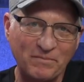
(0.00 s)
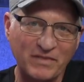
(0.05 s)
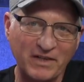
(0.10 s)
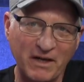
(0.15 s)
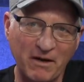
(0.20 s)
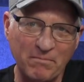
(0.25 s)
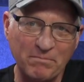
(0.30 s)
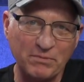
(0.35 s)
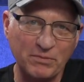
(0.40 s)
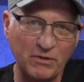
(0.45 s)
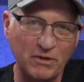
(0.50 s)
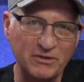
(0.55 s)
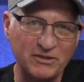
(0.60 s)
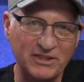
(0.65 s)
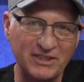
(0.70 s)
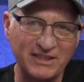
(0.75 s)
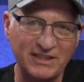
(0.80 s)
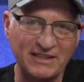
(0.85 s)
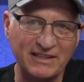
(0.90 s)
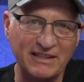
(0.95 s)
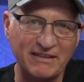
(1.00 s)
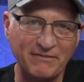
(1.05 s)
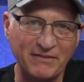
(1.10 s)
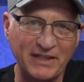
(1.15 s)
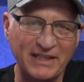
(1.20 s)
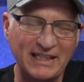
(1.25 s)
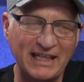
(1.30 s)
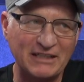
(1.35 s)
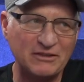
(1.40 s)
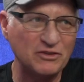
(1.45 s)
approach to
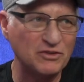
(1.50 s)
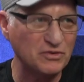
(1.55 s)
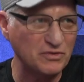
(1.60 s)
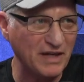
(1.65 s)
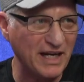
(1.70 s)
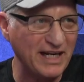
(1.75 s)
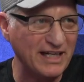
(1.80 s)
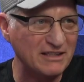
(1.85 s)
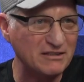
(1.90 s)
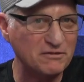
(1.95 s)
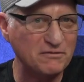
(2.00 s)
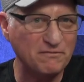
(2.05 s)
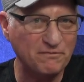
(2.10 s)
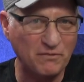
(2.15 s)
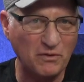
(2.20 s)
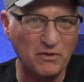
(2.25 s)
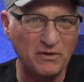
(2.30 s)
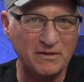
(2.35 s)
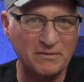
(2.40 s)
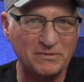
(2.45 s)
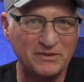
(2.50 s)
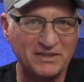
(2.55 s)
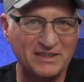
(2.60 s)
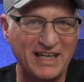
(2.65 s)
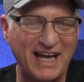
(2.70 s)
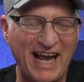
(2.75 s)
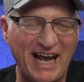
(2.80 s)
living that transforms